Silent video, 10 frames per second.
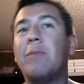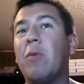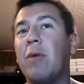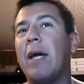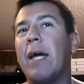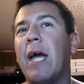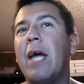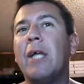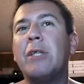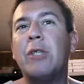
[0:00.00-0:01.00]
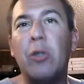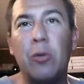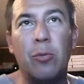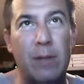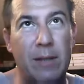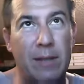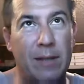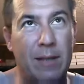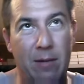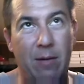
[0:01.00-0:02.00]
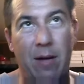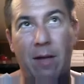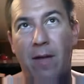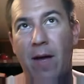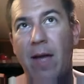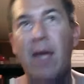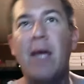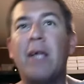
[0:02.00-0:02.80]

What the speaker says: it's more like 2 million that qualify.